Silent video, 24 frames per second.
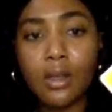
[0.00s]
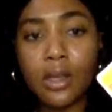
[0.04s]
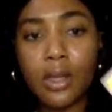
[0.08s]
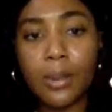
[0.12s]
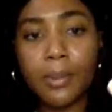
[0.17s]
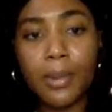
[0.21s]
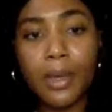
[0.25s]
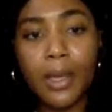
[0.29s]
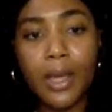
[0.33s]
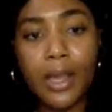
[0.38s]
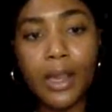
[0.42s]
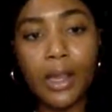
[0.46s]

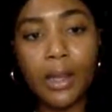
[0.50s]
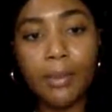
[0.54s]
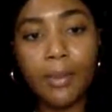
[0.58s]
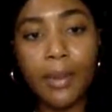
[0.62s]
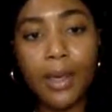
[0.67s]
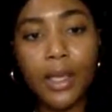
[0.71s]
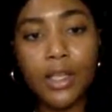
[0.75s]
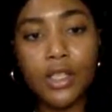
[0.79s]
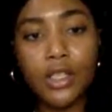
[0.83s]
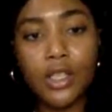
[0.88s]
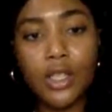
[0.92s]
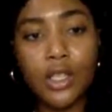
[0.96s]
Let me
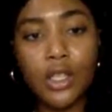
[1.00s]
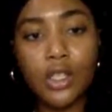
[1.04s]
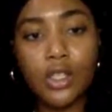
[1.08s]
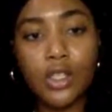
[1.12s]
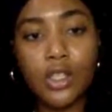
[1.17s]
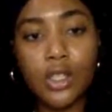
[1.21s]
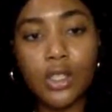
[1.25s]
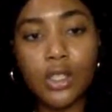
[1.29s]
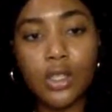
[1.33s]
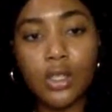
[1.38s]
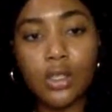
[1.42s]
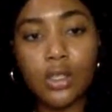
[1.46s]
actually
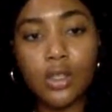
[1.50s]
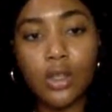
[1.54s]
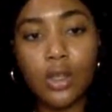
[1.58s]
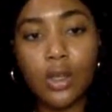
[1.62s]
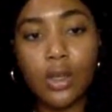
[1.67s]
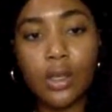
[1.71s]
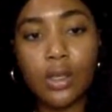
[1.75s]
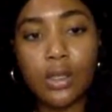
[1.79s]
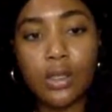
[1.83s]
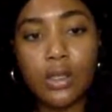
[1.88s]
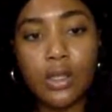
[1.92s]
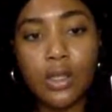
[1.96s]
adjust this so
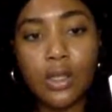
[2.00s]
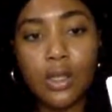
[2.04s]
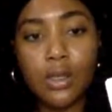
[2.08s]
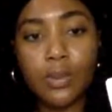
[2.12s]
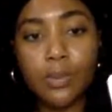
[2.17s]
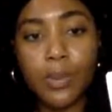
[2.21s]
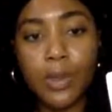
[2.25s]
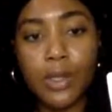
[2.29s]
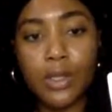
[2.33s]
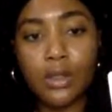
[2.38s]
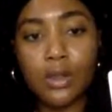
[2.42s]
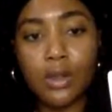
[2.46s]
you can see
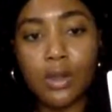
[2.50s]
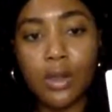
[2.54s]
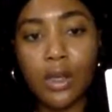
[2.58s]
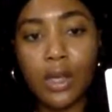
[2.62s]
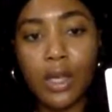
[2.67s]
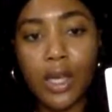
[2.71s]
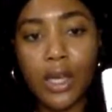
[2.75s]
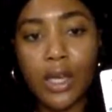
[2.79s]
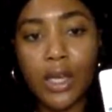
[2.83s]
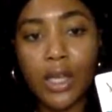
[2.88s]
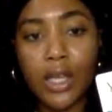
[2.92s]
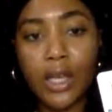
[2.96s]
this better and
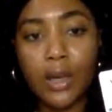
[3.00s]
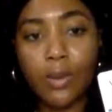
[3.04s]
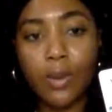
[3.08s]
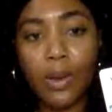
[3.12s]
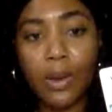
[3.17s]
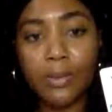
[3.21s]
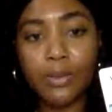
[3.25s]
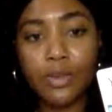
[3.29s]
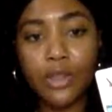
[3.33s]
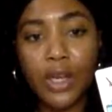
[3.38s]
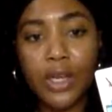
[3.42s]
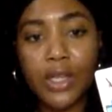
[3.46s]
kind of get
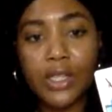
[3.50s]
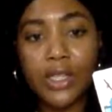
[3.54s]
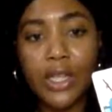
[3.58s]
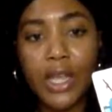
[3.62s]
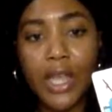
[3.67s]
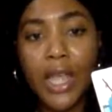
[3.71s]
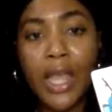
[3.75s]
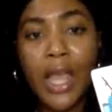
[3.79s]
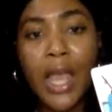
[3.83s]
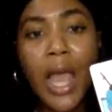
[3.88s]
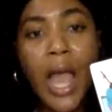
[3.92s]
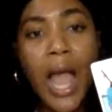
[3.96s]
what I'm trying to
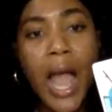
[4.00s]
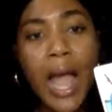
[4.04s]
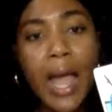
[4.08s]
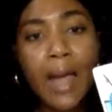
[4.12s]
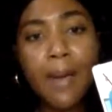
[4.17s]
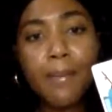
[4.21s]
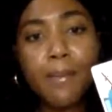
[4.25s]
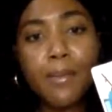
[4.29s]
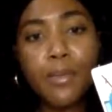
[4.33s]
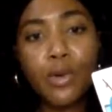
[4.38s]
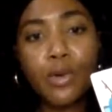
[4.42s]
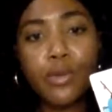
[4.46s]
say.
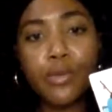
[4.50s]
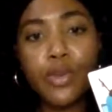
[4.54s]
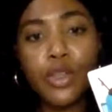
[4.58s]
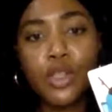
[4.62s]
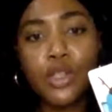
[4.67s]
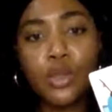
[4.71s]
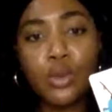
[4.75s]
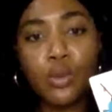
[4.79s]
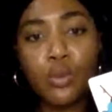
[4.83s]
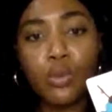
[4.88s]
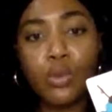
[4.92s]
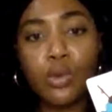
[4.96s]
I'm moving
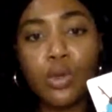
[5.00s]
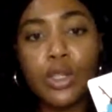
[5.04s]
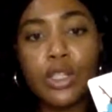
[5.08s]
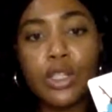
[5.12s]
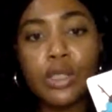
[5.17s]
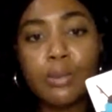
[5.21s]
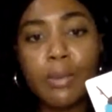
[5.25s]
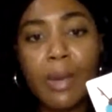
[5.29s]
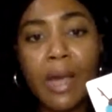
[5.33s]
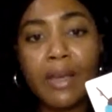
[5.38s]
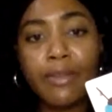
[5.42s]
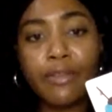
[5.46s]

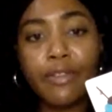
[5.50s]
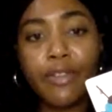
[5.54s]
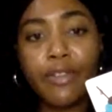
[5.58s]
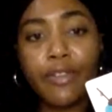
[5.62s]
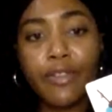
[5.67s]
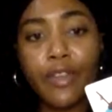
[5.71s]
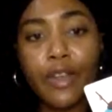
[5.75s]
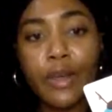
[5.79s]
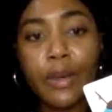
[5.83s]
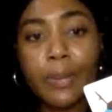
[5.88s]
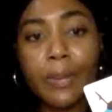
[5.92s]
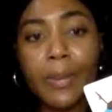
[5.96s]
towards my
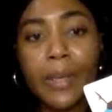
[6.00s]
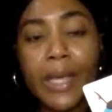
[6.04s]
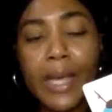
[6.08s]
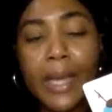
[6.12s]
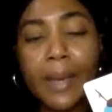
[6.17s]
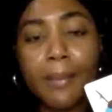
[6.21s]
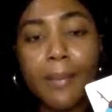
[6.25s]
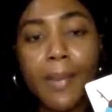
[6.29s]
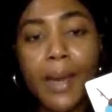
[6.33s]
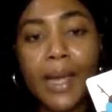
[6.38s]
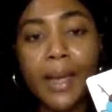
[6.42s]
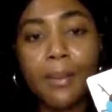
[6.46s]
fulfillment
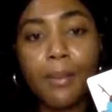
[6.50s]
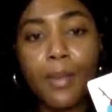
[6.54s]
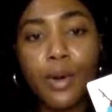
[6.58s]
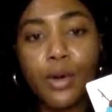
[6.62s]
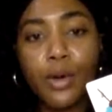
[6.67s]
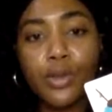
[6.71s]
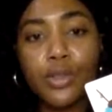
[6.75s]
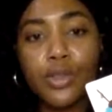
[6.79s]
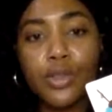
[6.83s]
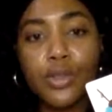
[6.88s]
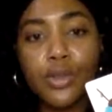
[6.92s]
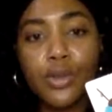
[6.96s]
and my
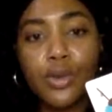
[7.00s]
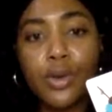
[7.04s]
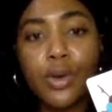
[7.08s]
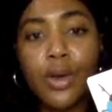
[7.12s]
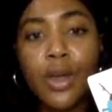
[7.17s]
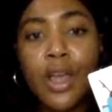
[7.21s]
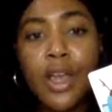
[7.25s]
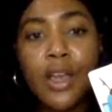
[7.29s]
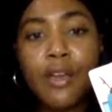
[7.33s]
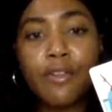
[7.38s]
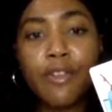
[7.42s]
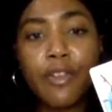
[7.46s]
emotional,
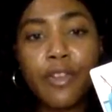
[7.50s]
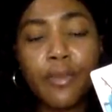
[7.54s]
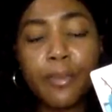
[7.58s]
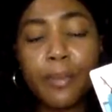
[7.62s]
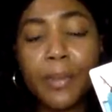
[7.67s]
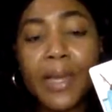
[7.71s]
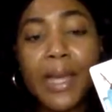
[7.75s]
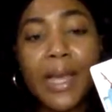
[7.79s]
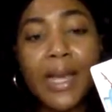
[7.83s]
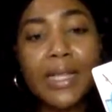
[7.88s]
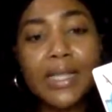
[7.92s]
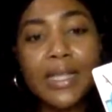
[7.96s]

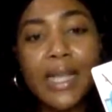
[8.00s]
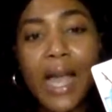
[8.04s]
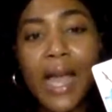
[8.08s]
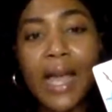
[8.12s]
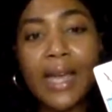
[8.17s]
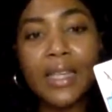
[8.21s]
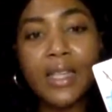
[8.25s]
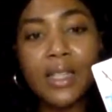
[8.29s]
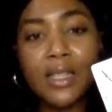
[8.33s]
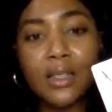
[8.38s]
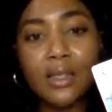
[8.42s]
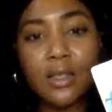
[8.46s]
because
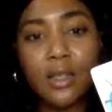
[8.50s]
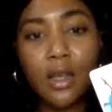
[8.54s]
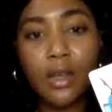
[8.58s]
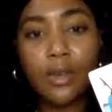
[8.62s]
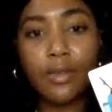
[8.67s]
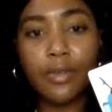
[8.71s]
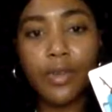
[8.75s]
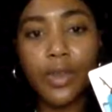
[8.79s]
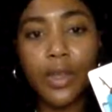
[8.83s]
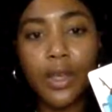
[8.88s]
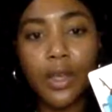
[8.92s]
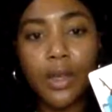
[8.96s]
I
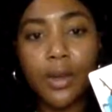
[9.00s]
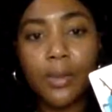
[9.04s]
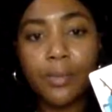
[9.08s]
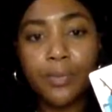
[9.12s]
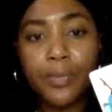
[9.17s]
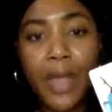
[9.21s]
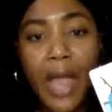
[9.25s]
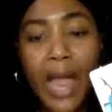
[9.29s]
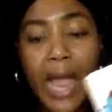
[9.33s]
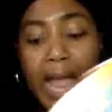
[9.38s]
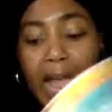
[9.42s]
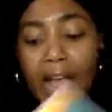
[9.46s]
deserve it.
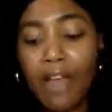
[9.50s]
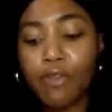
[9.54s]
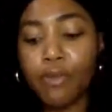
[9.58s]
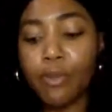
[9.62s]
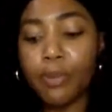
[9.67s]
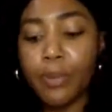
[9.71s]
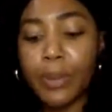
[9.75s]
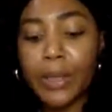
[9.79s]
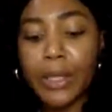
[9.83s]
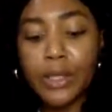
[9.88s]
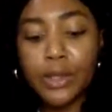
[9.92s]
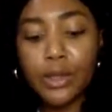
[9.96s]
I
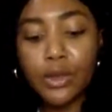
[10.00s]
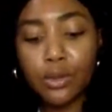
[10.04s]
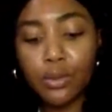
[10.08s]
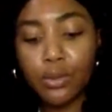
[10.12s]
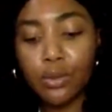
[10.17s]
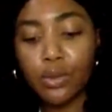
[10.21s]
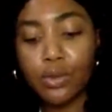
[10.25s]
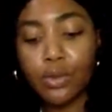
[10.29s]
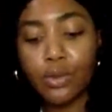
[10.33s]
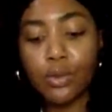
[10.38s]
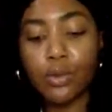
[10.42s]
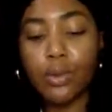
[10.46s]
have been
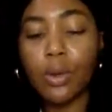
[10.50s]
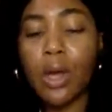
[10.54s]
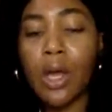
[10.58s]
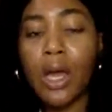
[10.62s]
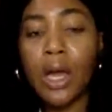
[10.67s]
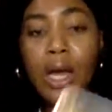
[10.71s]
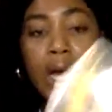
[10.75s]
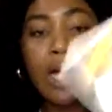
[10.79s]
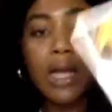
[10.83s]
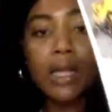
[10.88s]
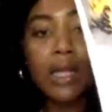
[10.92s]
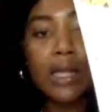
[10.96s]
through
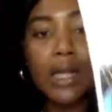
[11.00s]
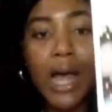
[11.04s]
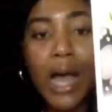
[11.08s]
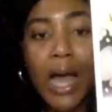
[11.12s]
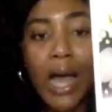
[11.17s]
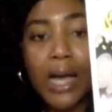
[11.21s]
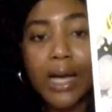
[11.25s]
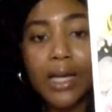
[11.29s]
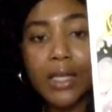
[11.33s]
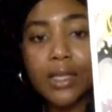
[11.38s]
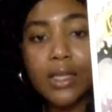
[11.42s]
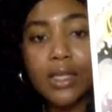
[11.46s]
a lot.